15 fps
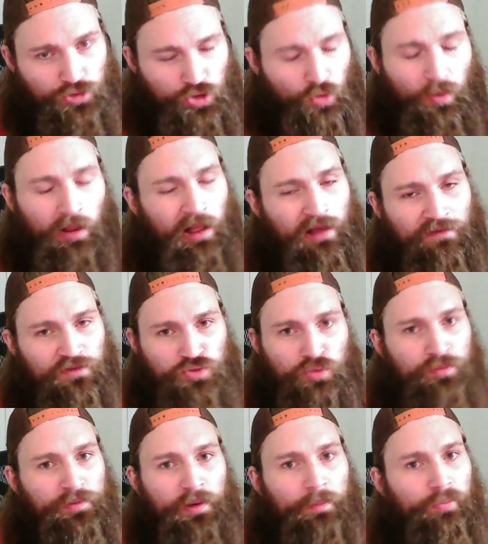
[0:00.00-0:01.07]
Alves
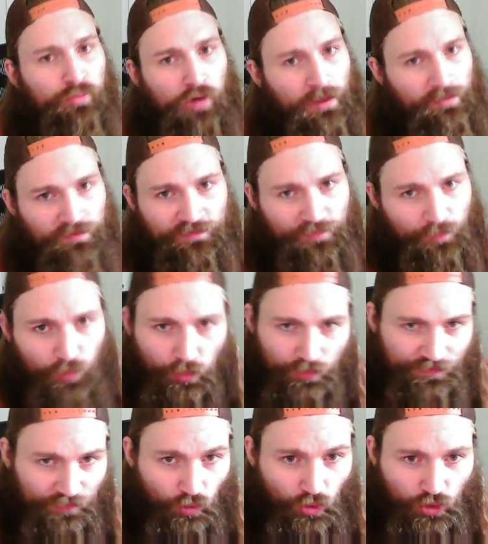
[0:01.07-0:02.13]
would be a problem
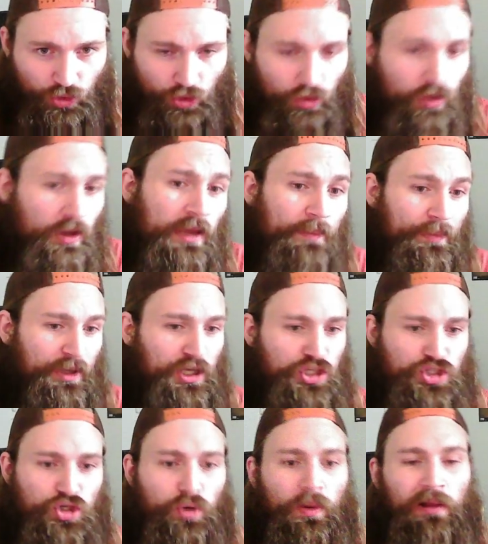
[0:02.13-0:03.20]
for Hooker because
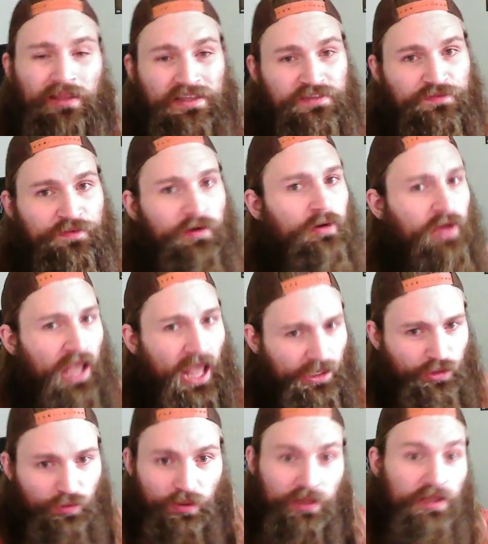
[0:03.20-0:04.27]
Joel is very
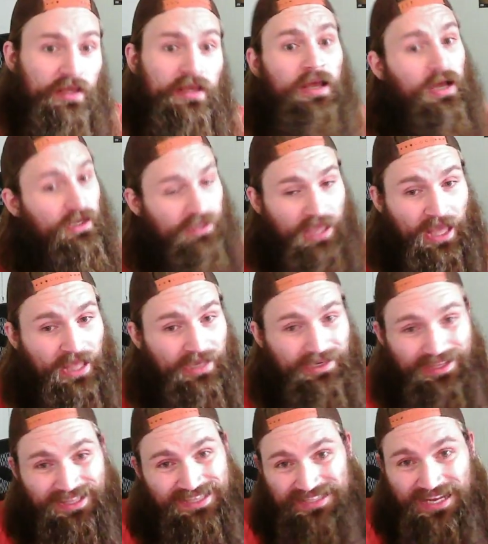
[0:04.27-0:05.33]
accurate. Again,
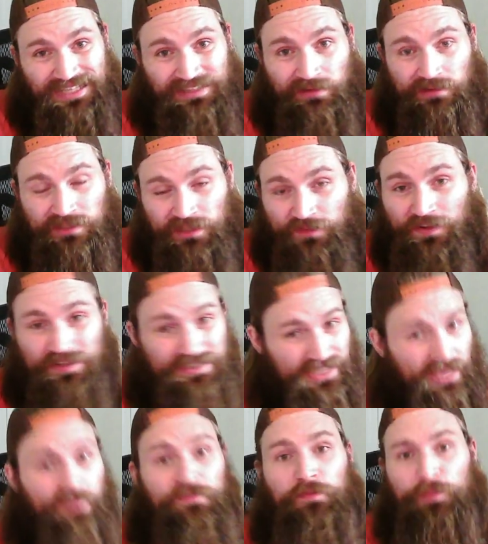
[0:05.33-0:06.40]
his takedown defense,
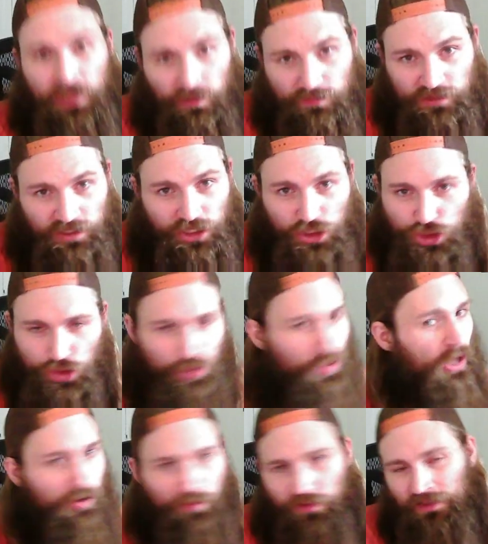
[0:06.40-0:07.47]
if it becomes an issue,
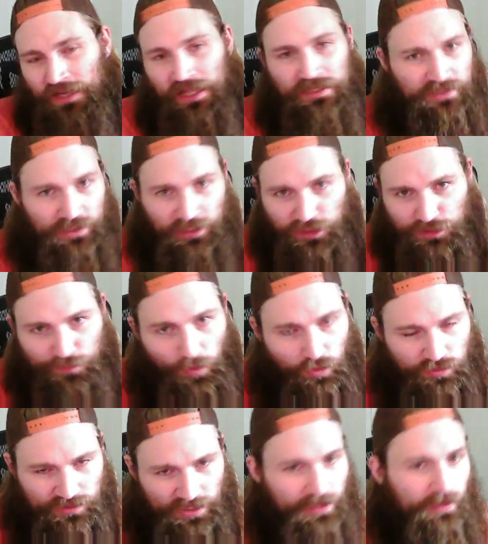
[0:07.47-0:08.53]
I don't think Dan's going to
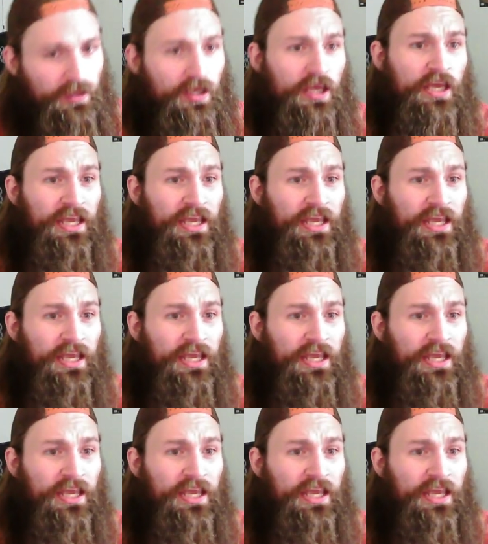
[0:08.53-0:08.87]
expose that.